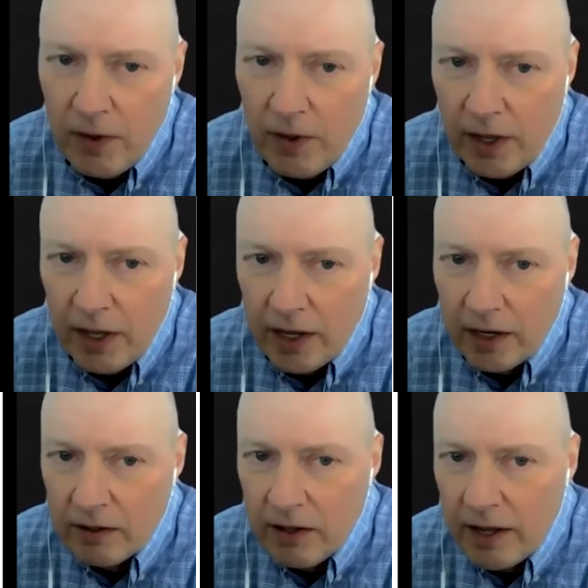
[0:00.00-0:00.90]

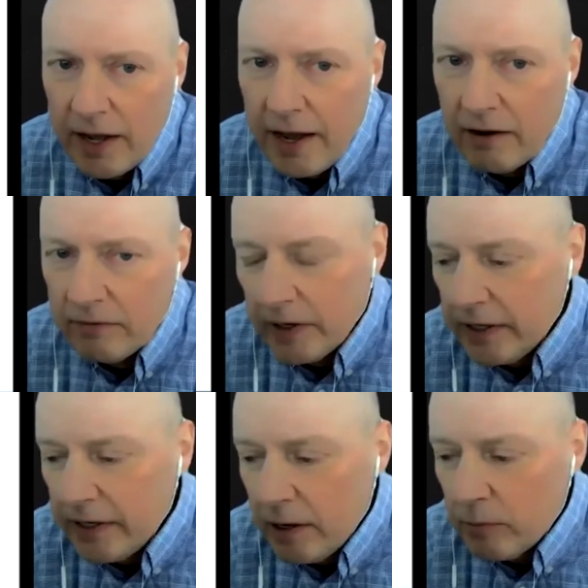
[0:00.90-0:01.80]
and they have a
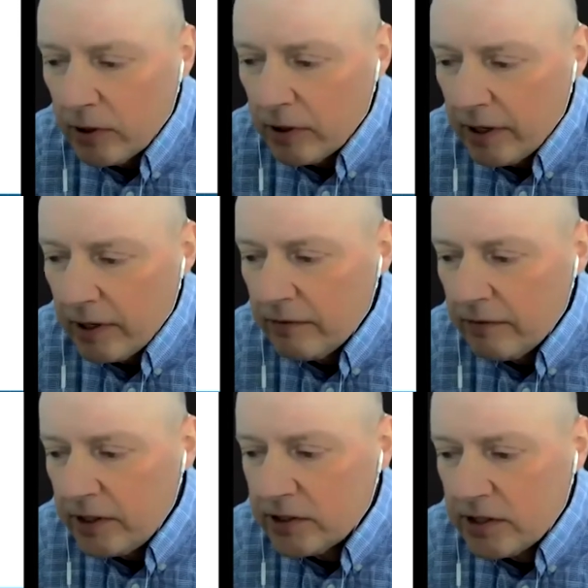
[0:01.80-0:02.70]
number of
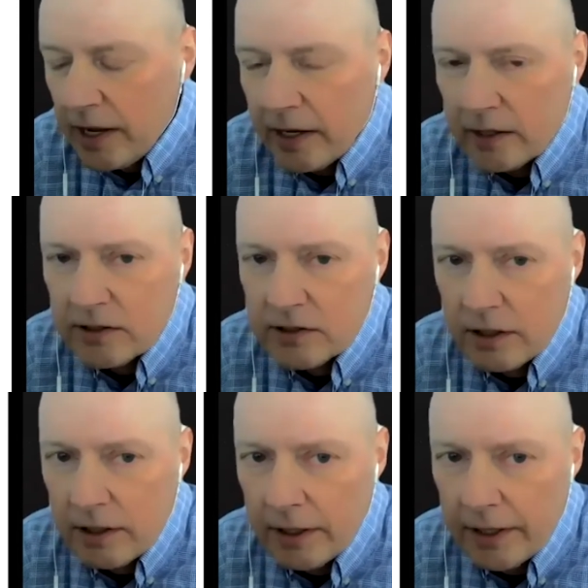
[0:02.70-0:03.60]
these tanks
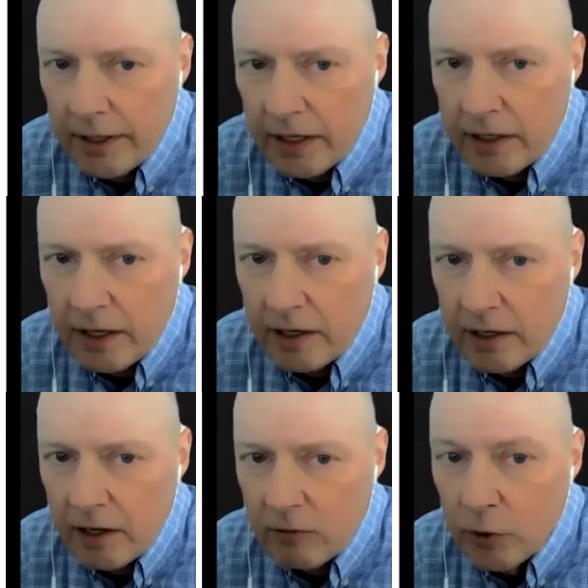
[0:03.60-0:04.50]
in
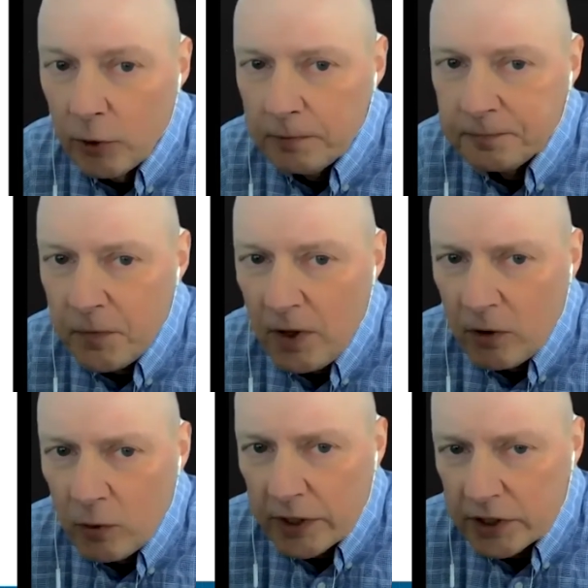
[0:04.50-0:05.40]
a room,
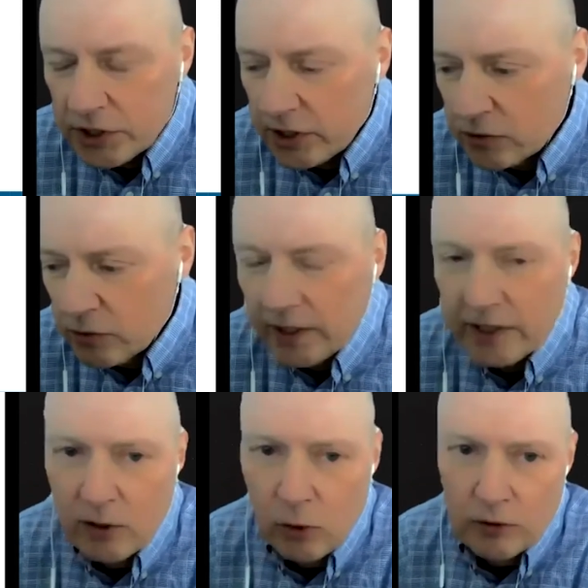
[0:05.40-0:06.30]
which is
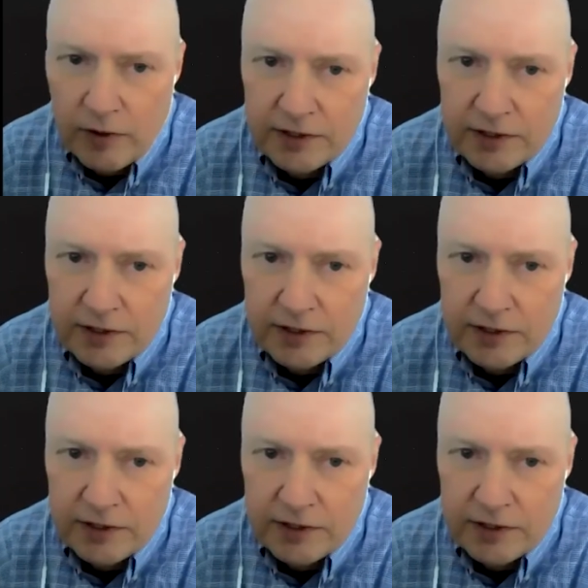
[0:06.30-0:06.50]
really a glorified